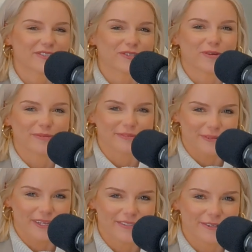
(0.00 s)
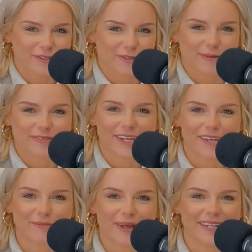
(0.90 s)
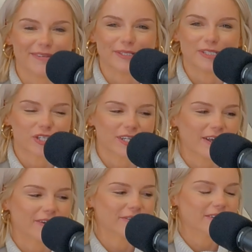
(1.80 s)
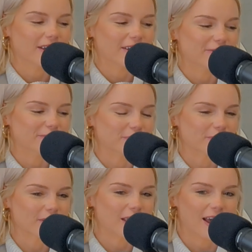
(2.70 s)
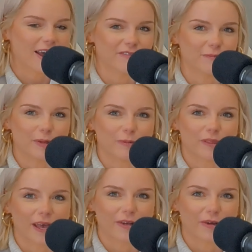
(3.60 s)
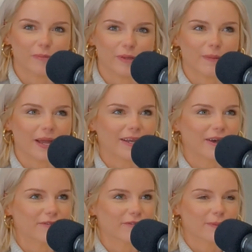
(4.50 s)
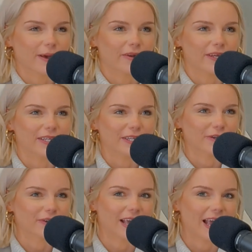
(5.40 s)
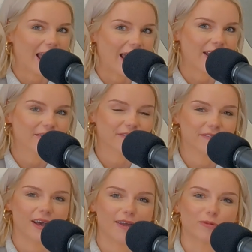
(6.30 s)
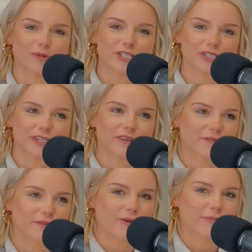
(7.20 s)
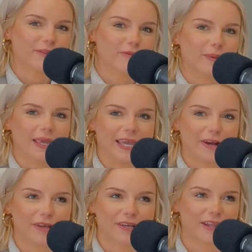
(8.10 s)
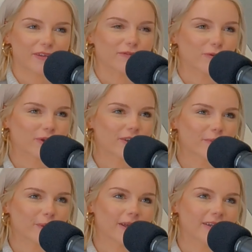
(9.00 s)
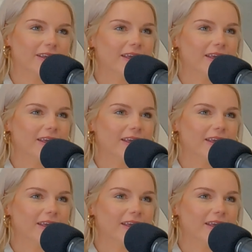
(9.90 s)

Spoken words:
so like Dr. Brown said, my name is Chanel. I've been with Idaho BMI now for about a year and a half. I'm originally from the Bay Area, California, but